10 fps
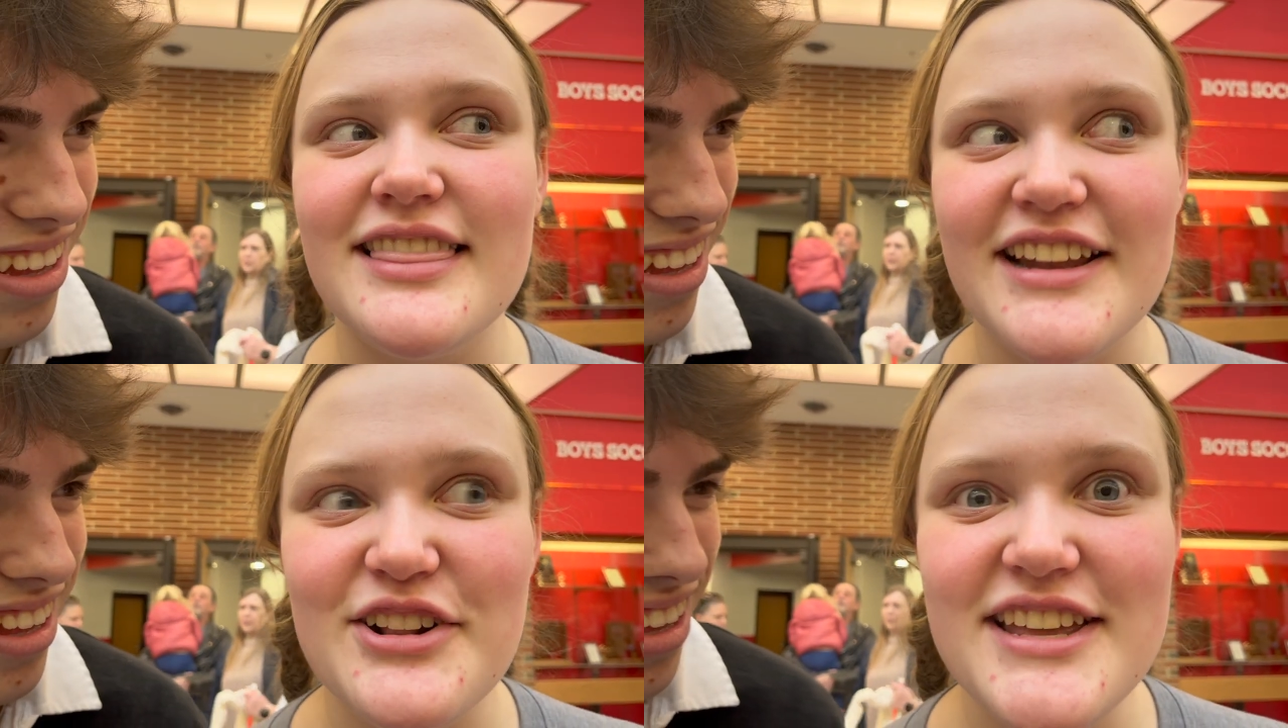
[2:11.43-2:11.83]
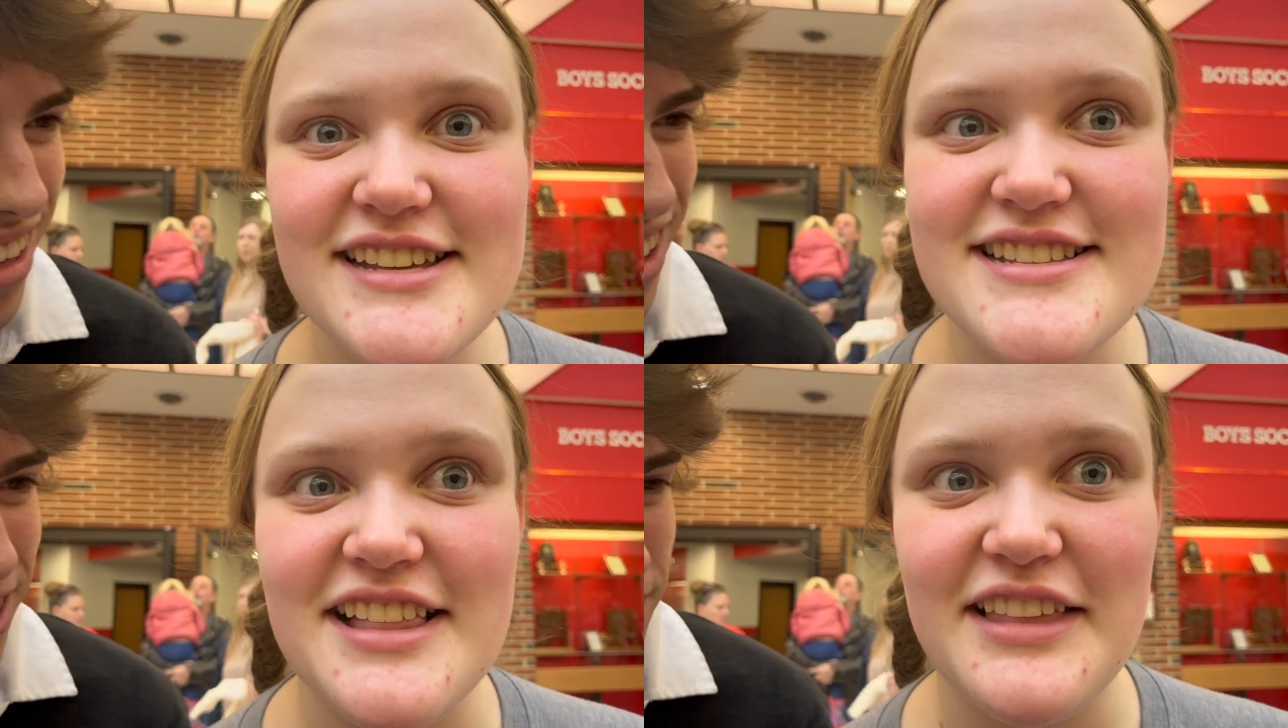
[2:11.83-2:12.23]
literally a
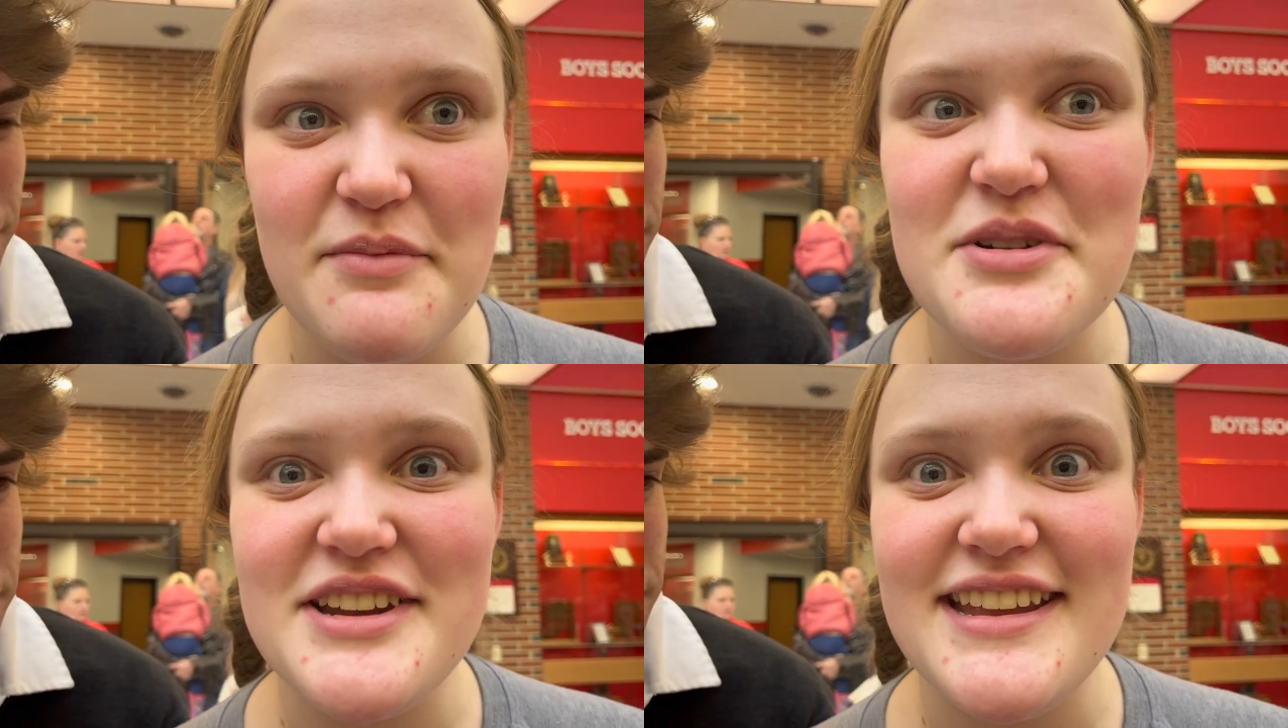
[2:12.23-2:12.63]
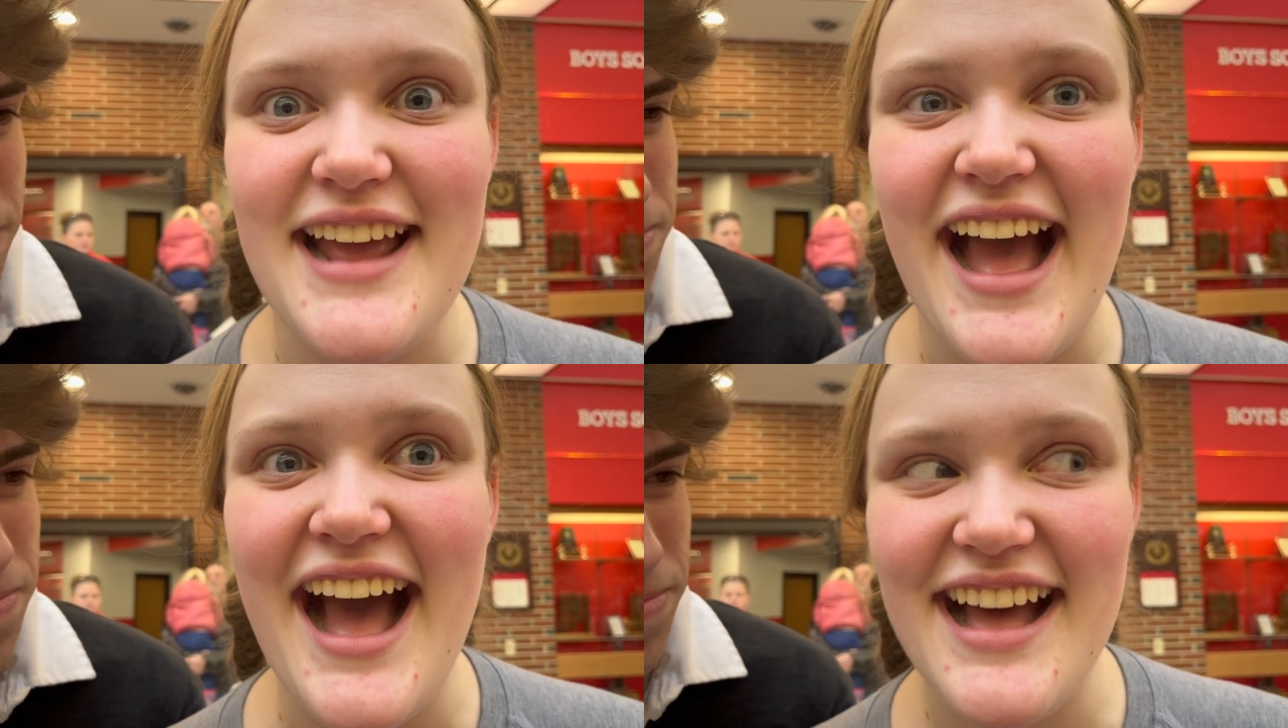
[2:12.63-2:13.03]
celebrity
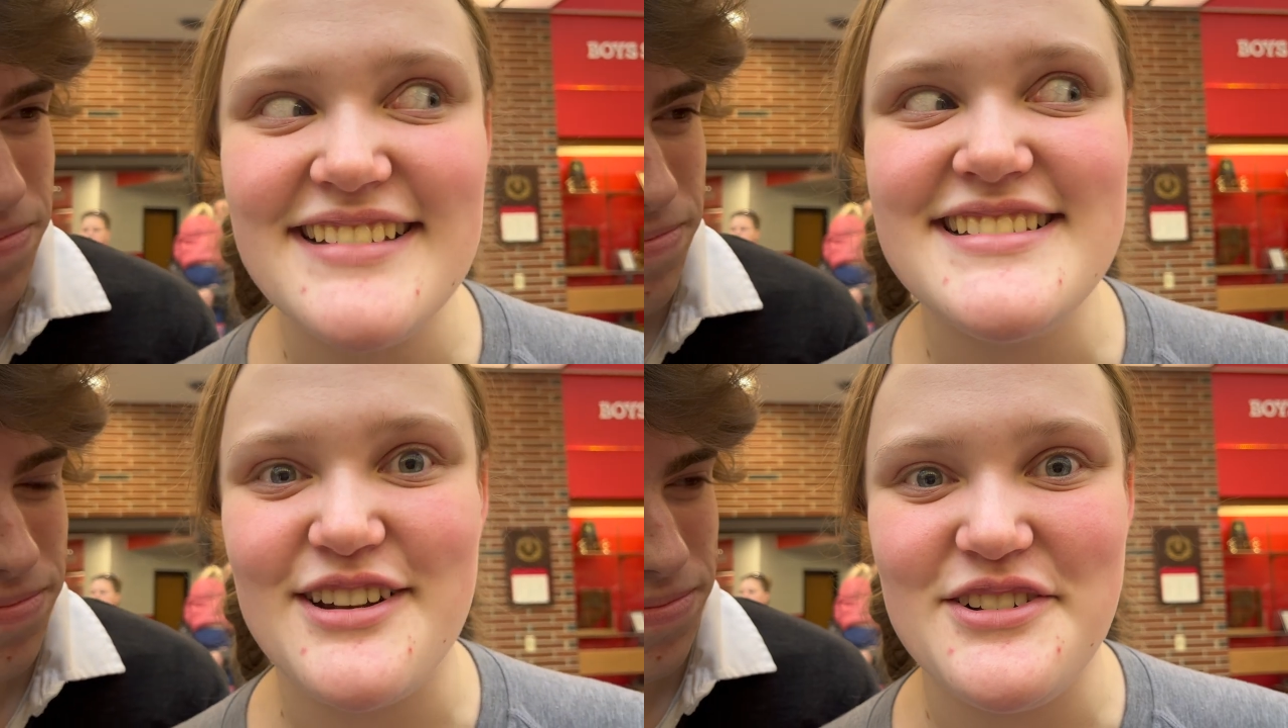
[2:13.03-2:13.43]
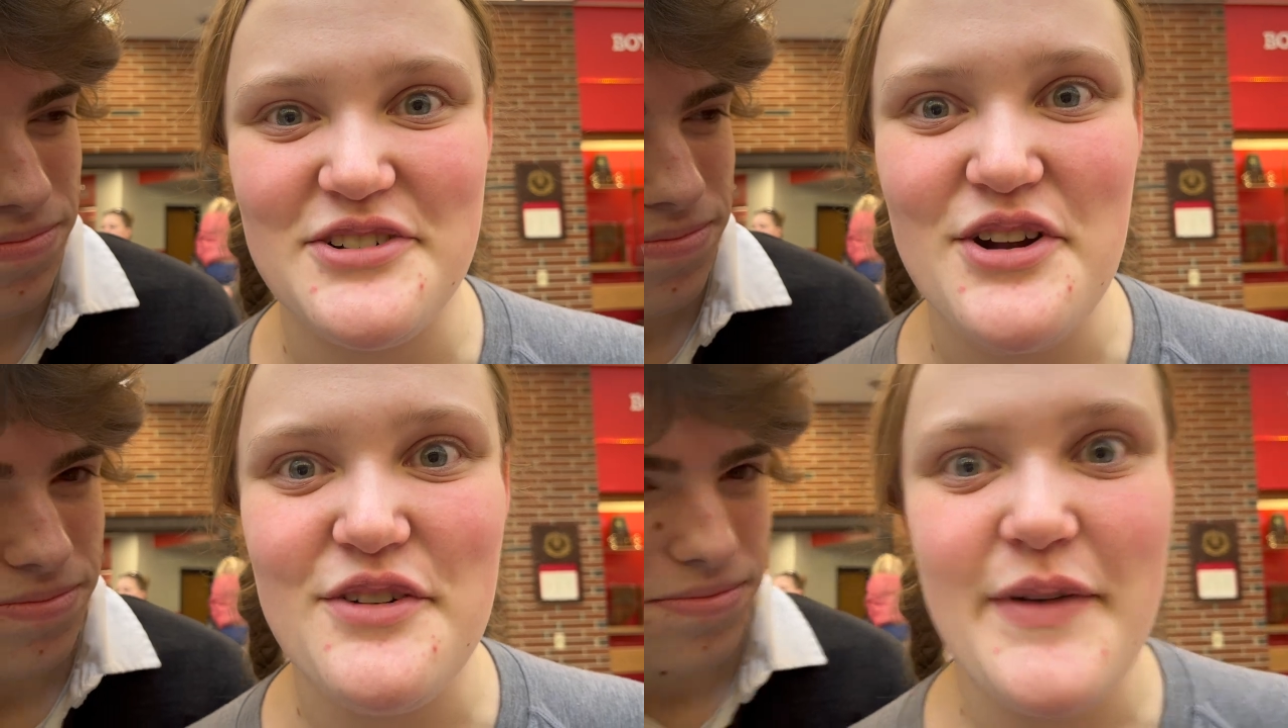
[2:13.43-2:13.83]
at Center Grove